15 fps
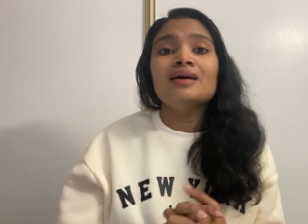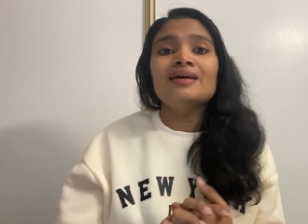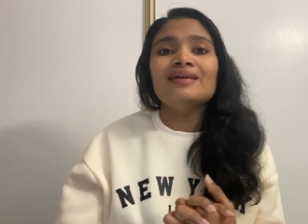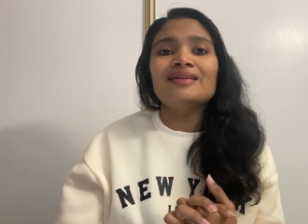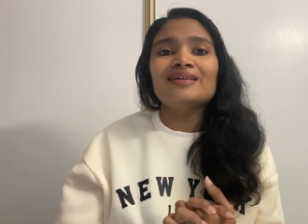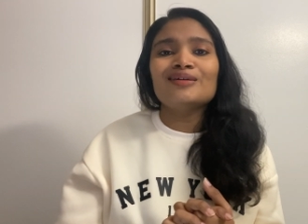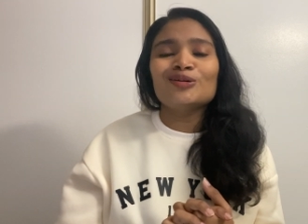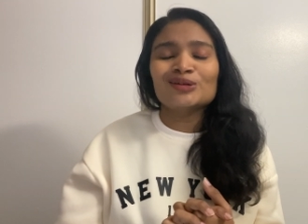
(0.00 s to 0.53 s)

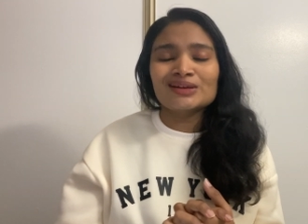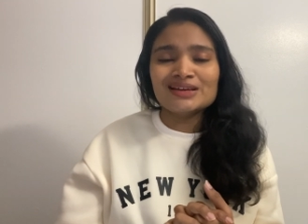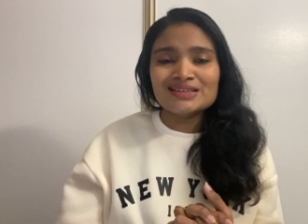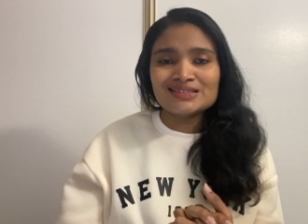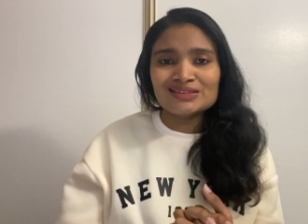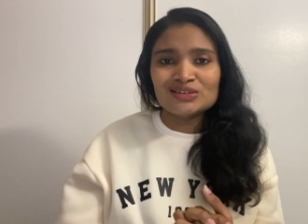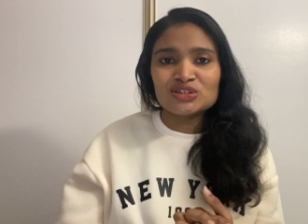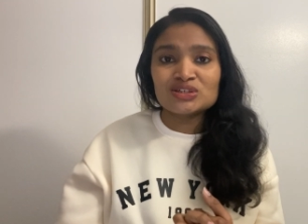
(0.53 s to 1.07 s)
uh,
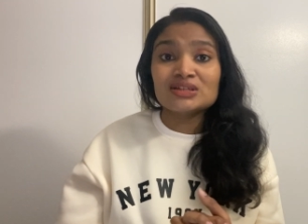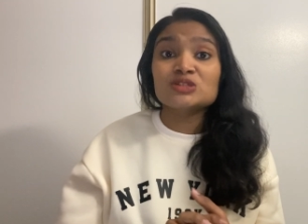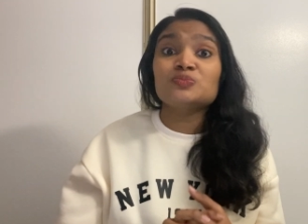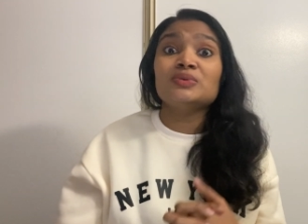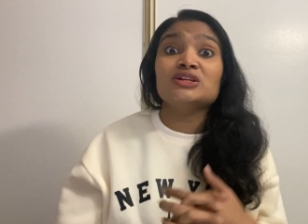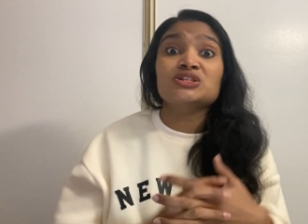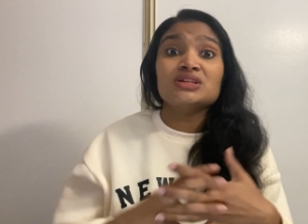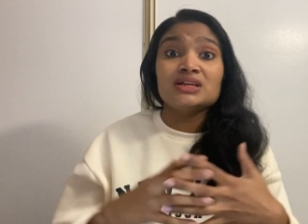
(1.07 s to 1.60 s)
organization,
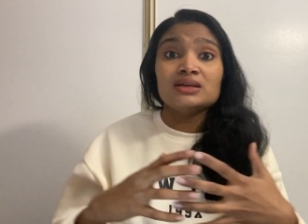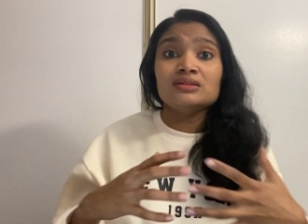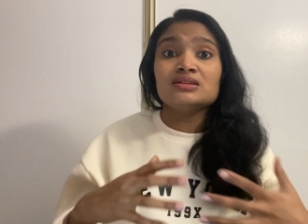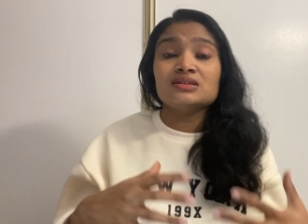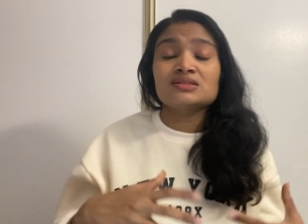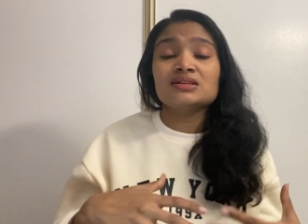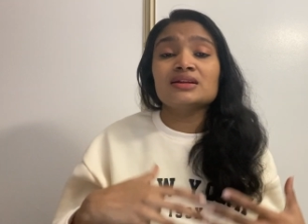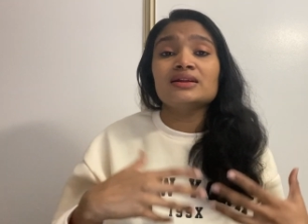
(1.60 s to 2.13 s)
especially it
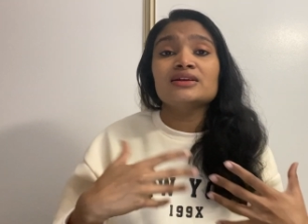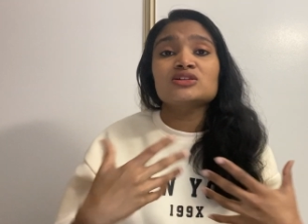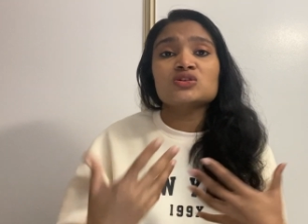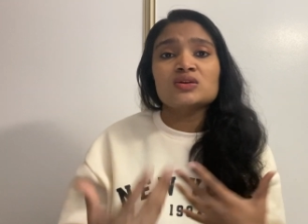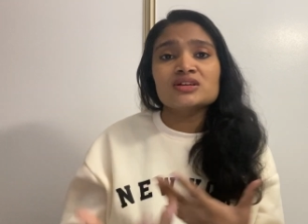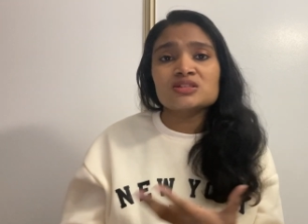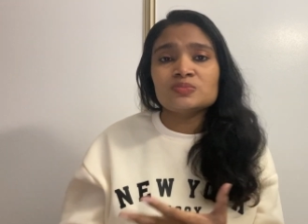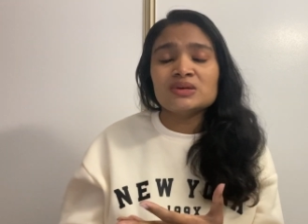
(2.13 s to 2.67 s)
is an
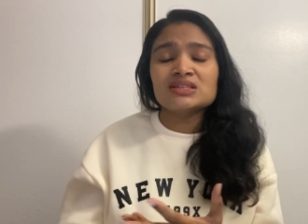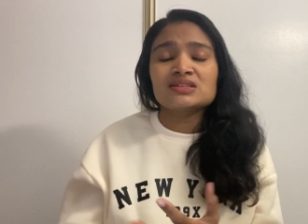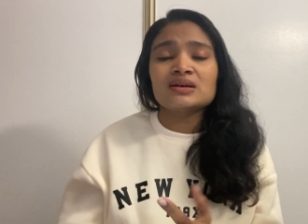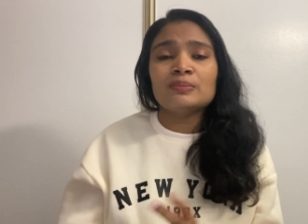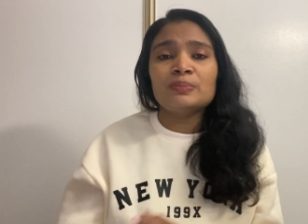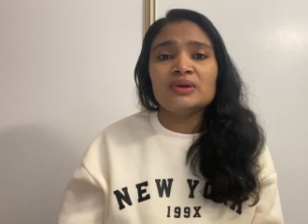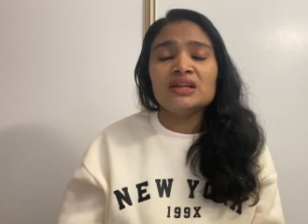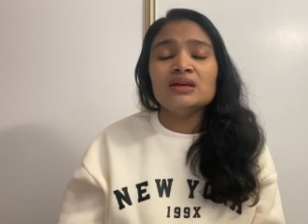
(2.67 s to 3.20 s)
electronics-based
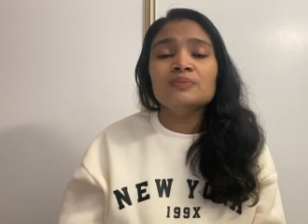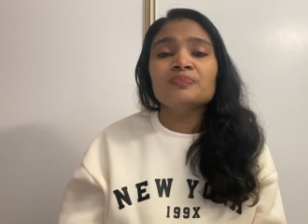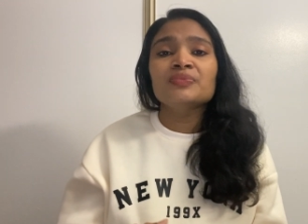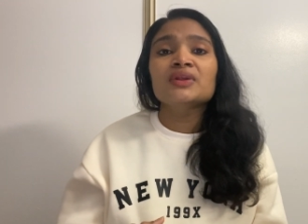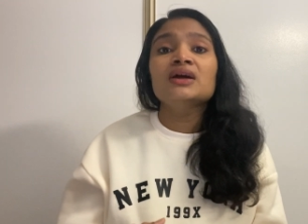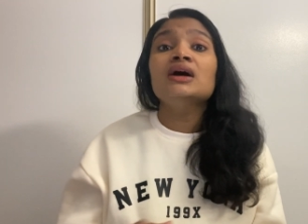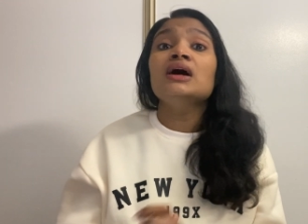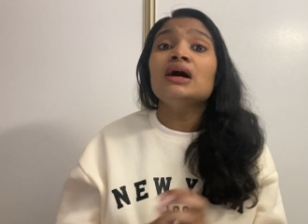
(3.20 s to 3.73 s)
company
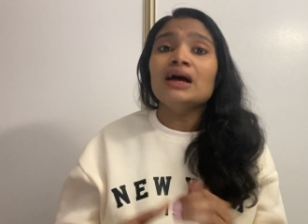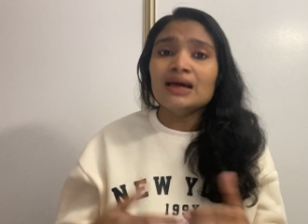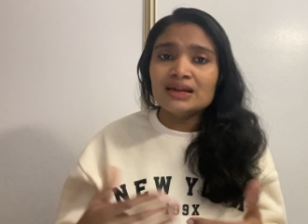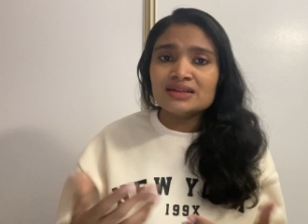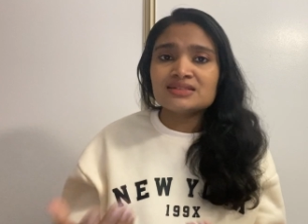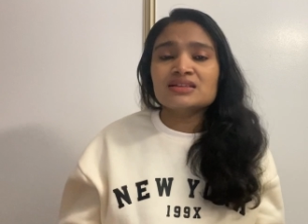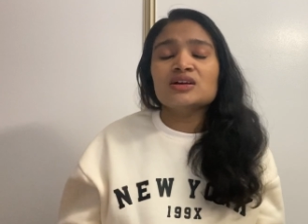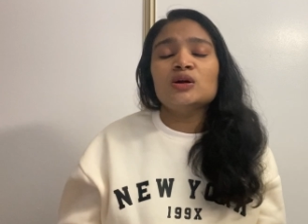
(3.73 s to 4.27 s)
and
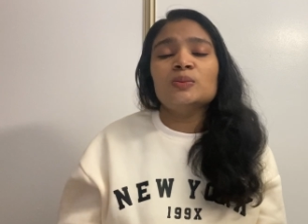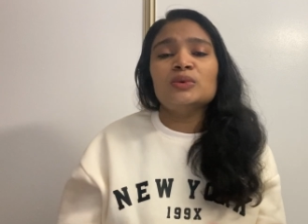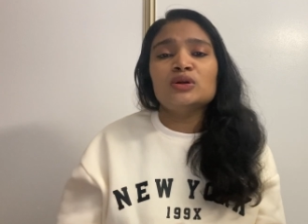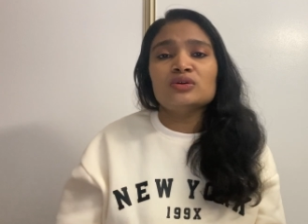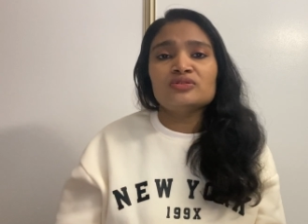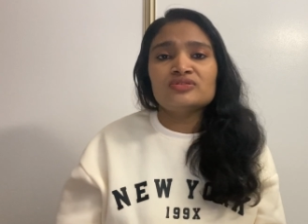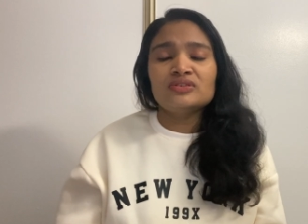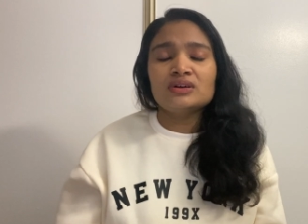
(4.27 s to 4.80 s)
it is a government
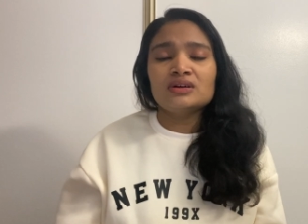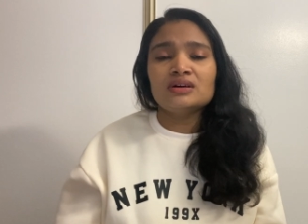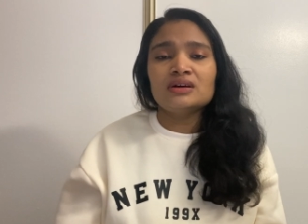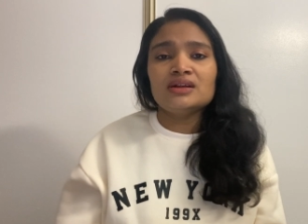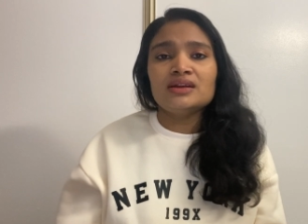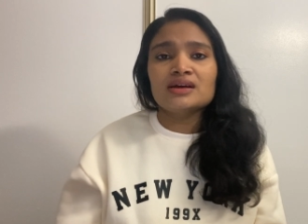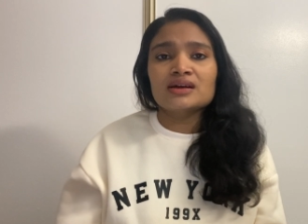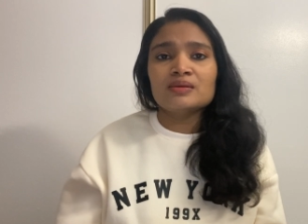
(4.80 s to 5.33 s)
of uh,
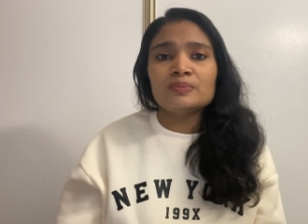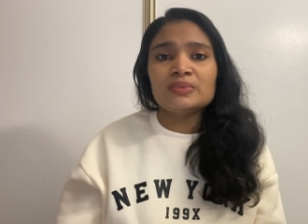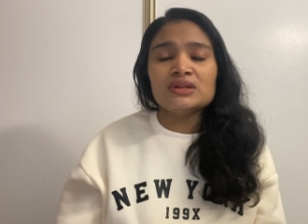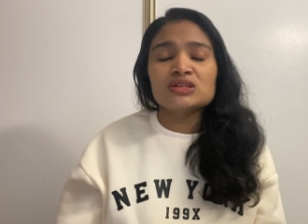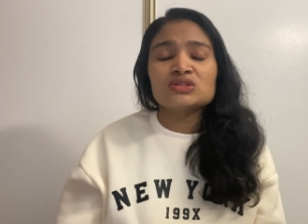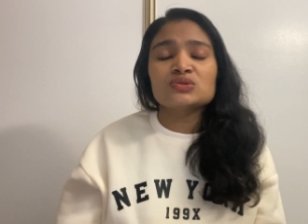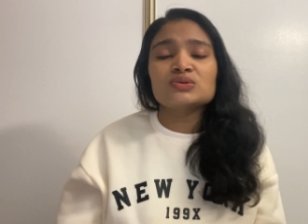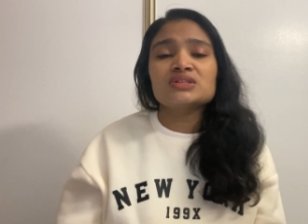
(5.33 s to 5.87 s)
India
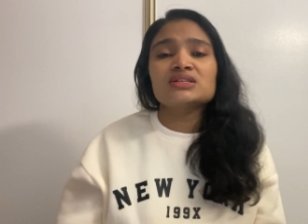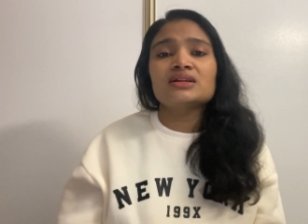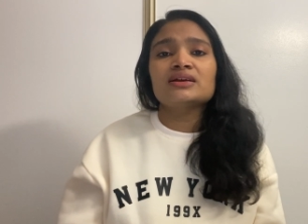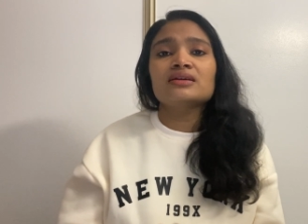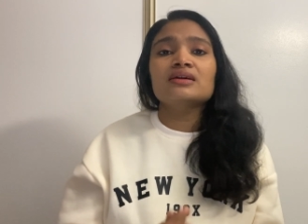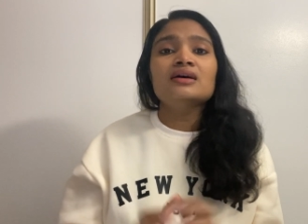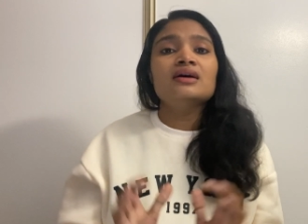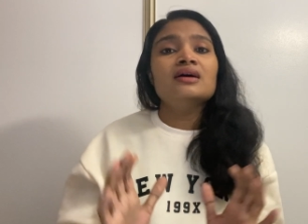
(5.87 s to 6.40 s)
company. So it's
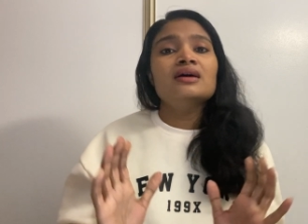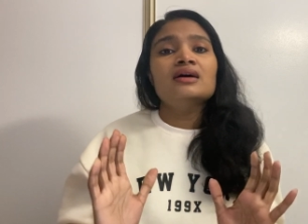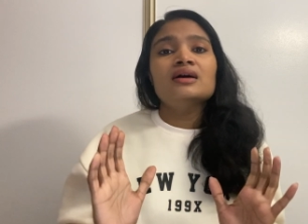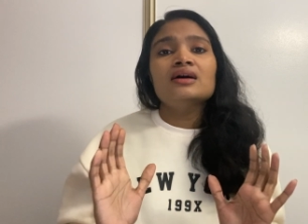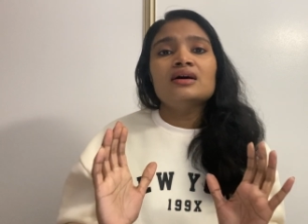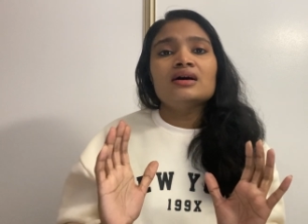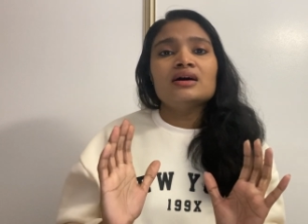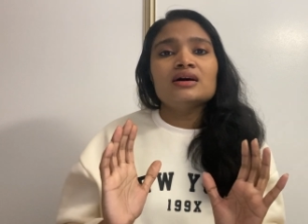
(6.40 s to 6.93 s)
like
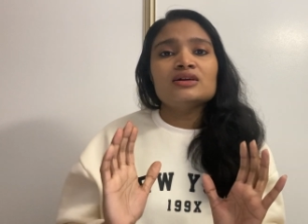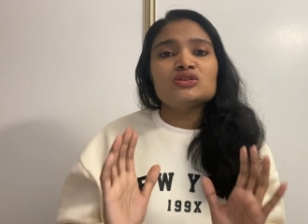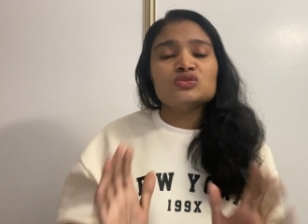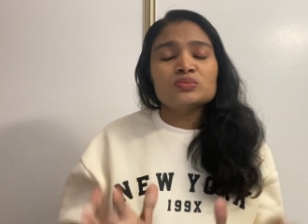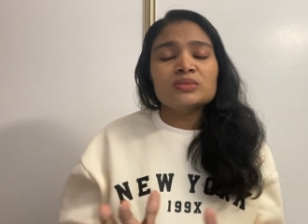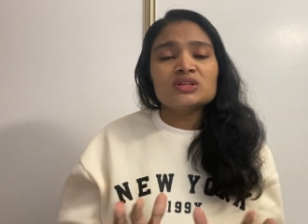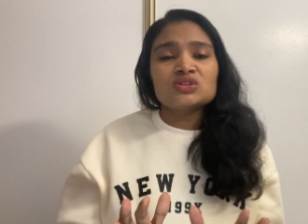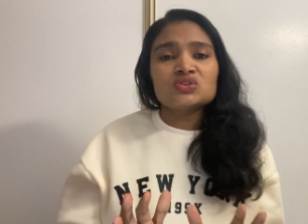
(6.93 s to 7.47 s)
uh, too
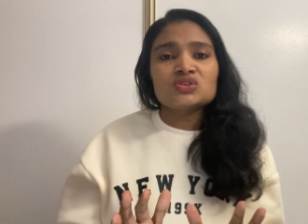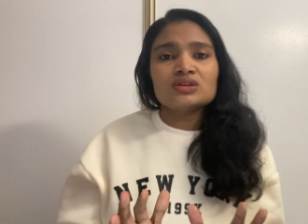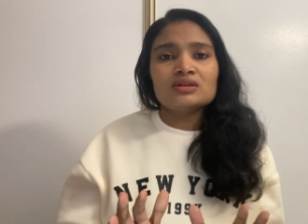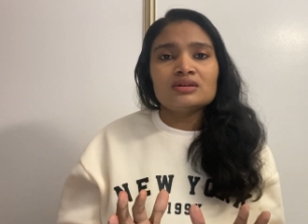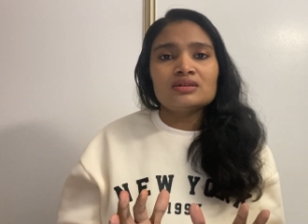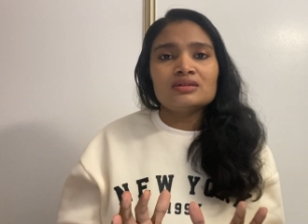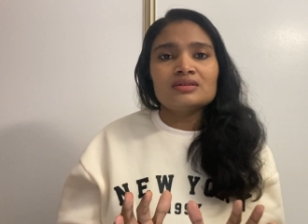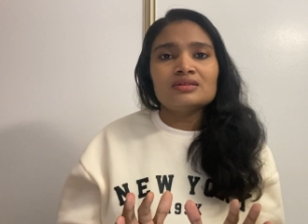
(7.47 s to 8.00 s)
much
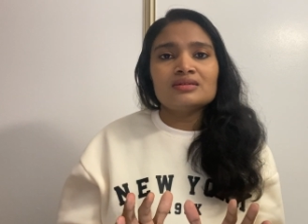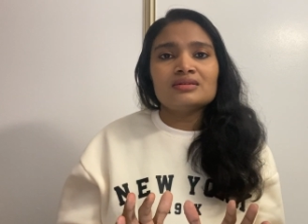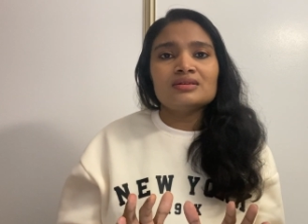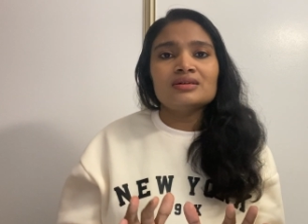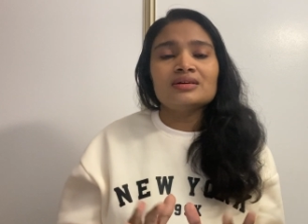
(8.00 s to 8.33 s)
uh,